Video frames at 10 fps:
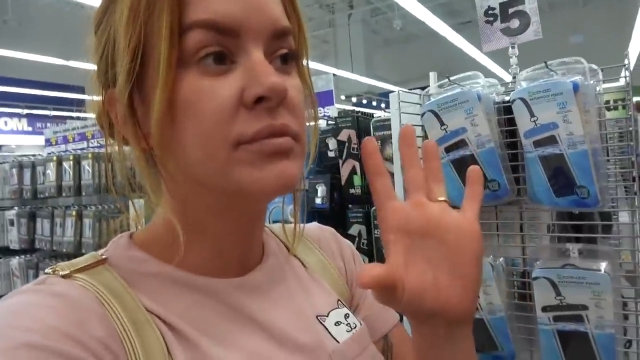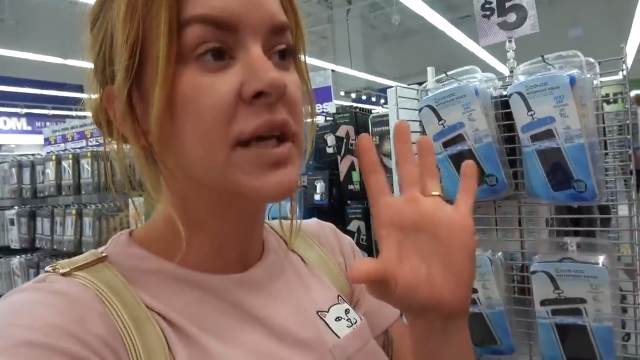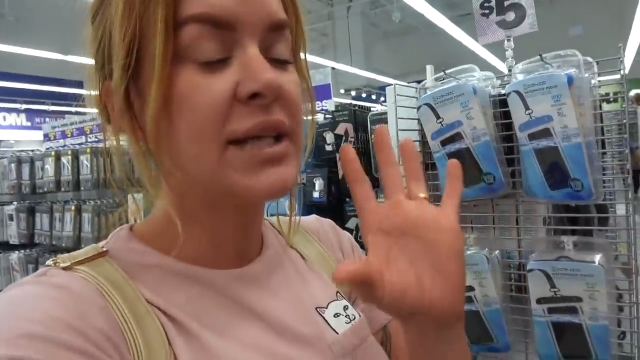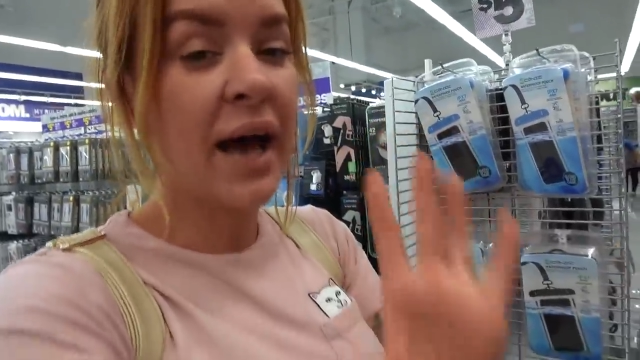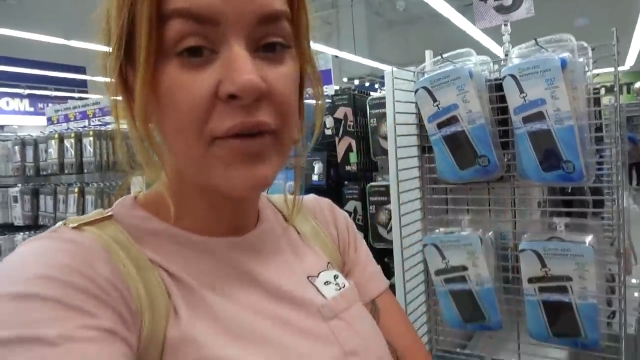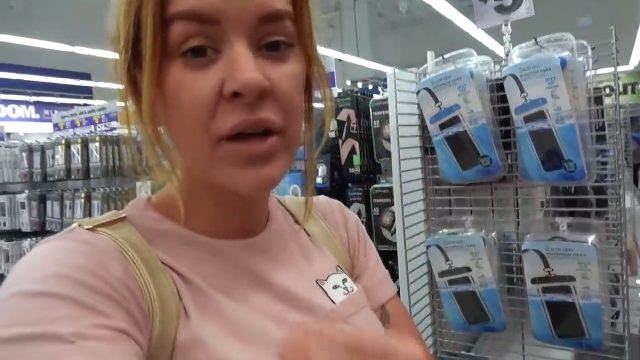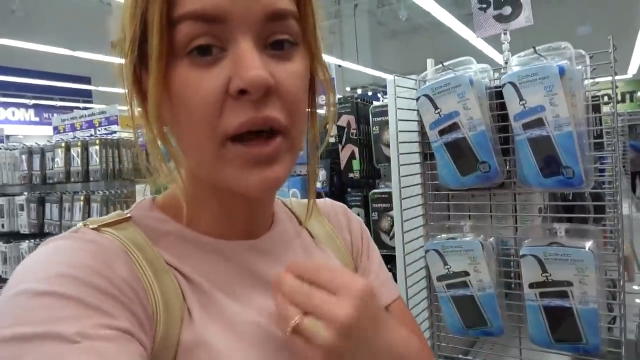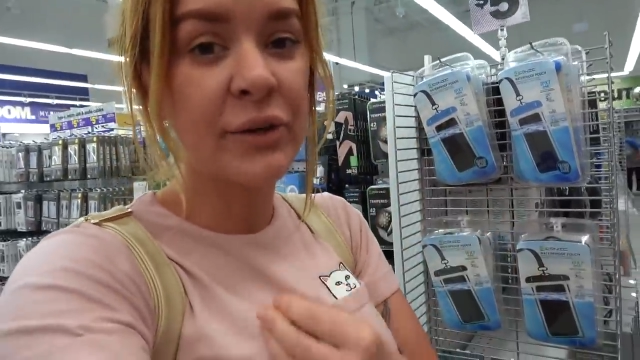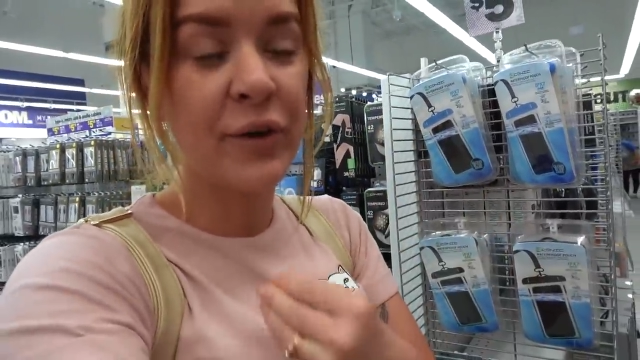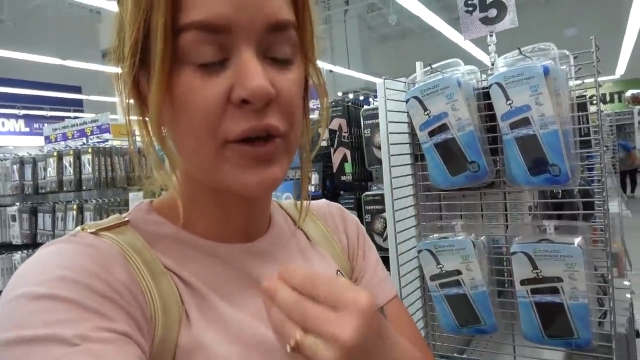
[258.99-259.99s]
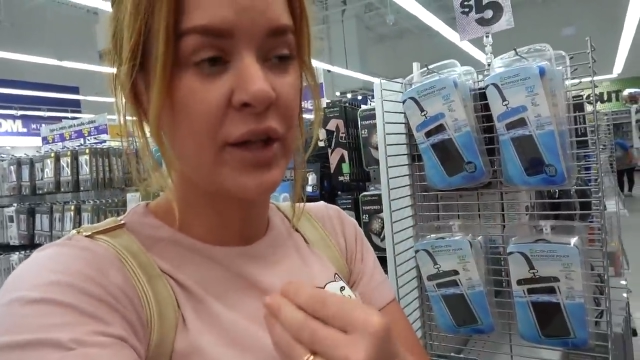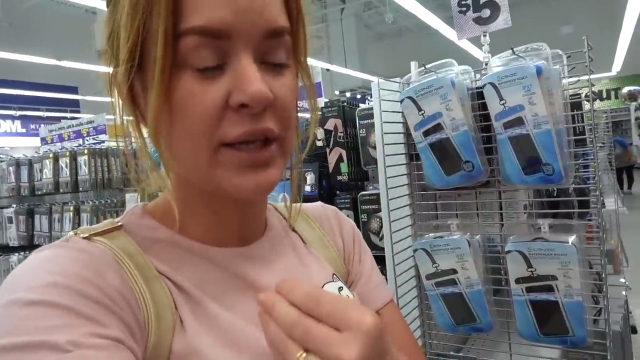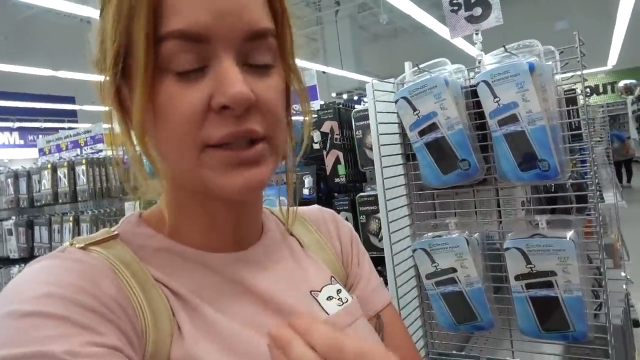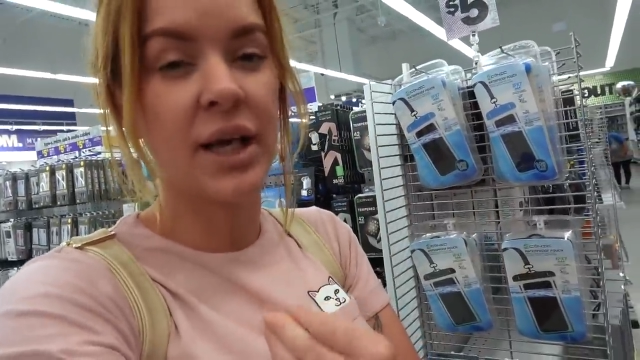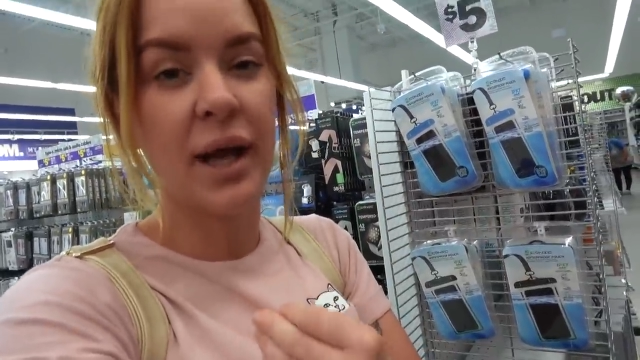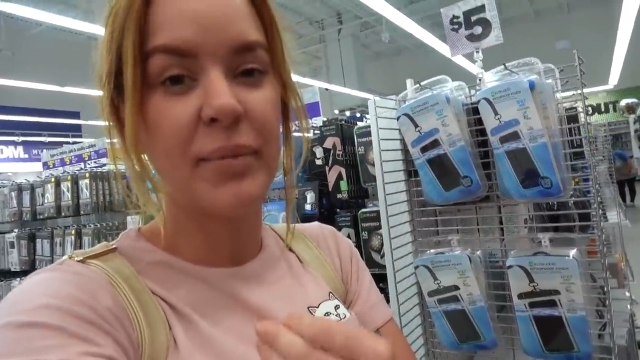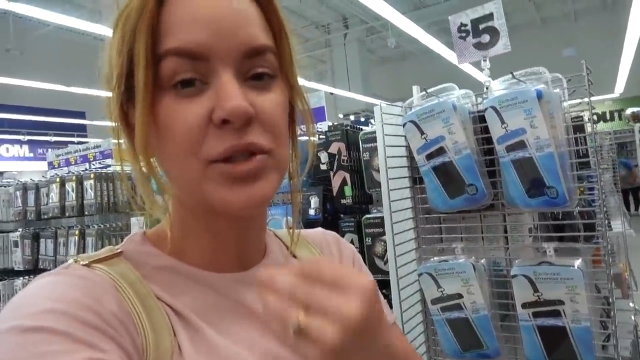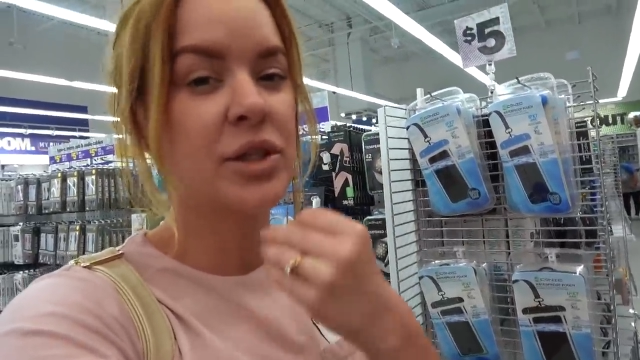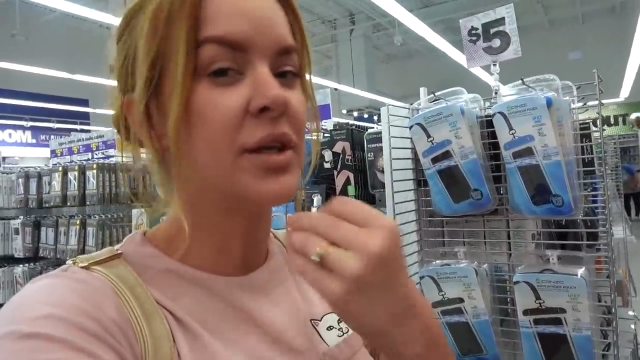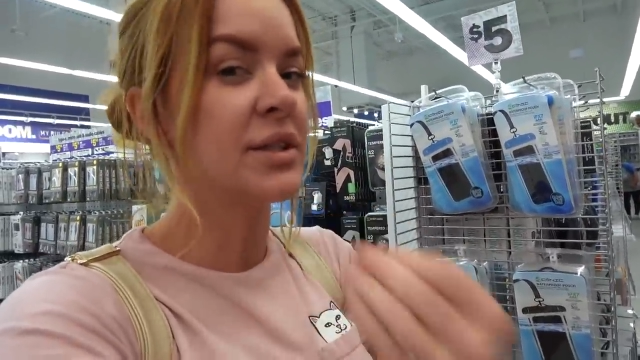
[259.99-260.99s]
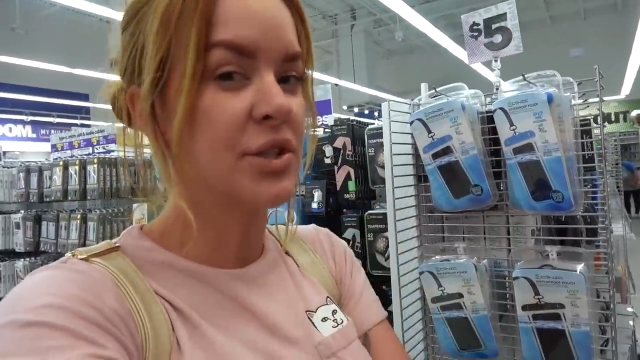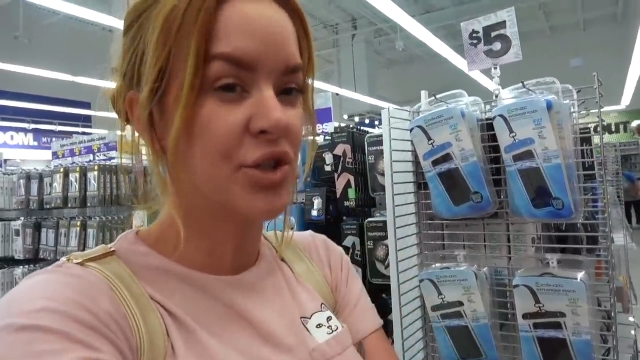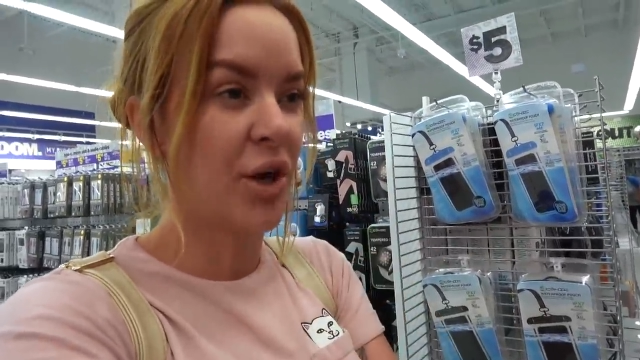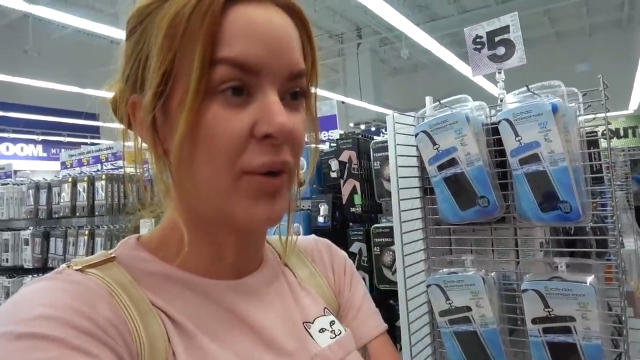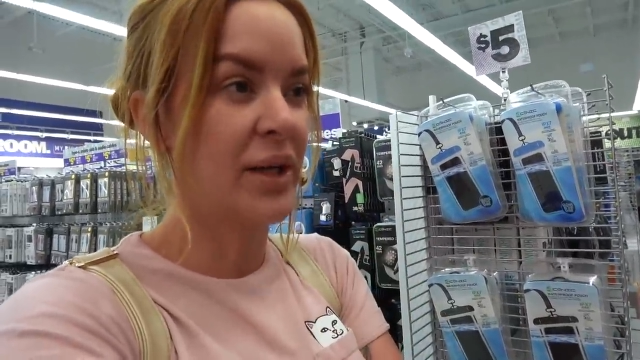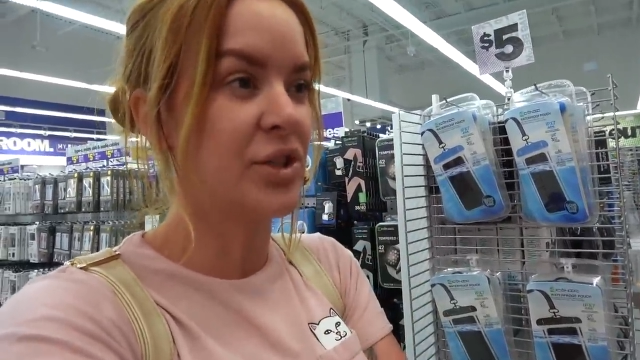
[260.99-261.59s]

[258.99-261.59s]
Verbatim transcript: is having a lot of fun on the inside, but she doesn't show it.